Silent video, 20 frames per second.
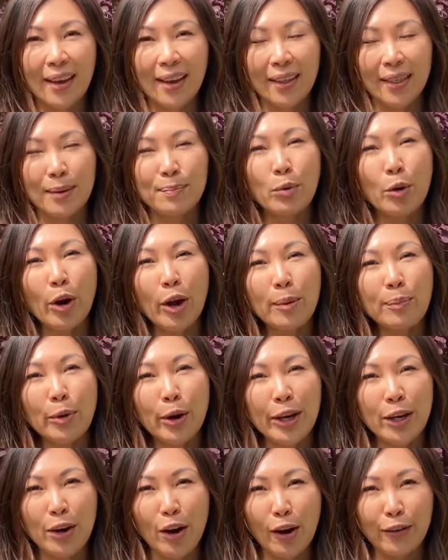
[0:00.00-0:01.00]
The Boy a
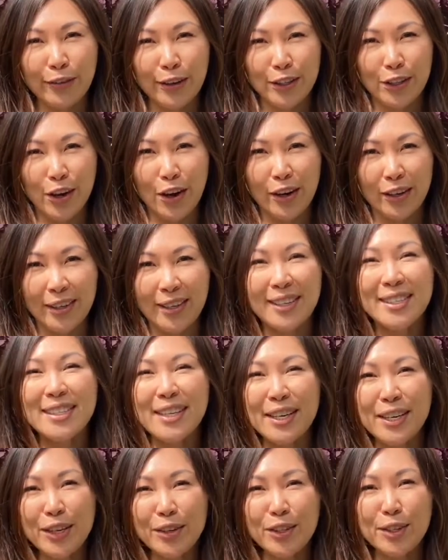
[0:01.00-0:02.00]
Boy Coffee Talk
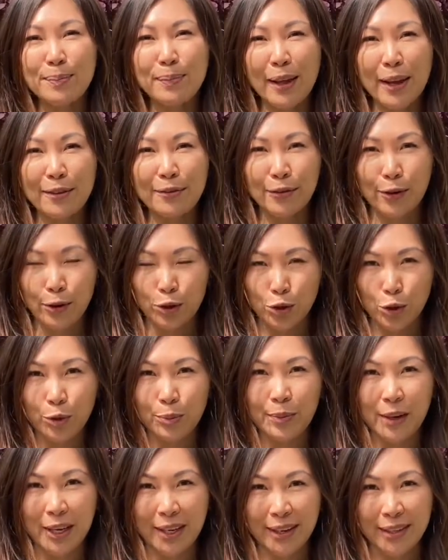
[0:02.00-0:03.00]
continued to blend virtual
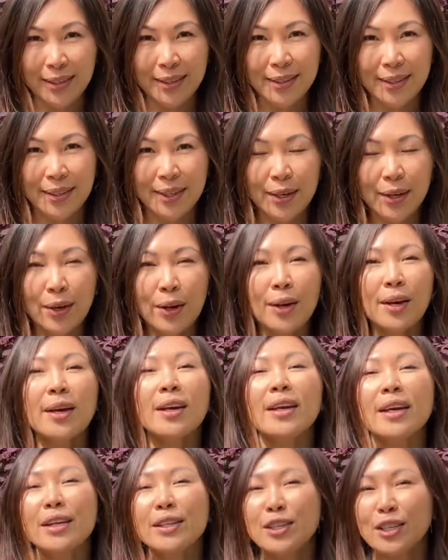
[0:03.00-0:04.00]
meetings
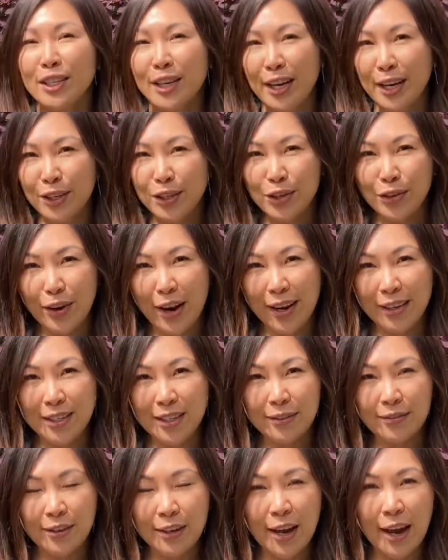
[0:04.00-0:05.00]
into
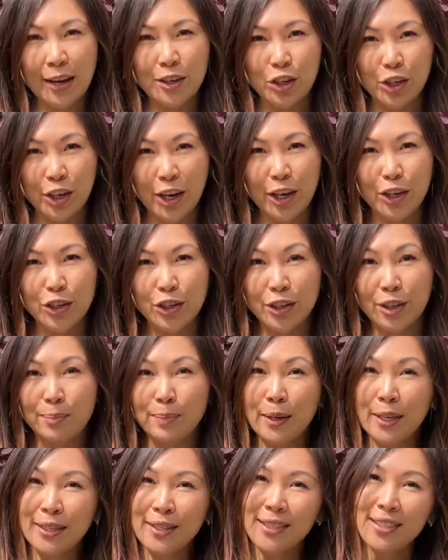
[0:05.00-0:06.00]
interactive and educational
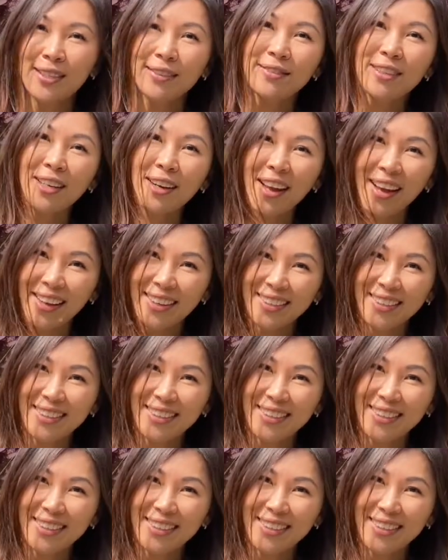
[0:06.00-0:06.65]
pieces of delight.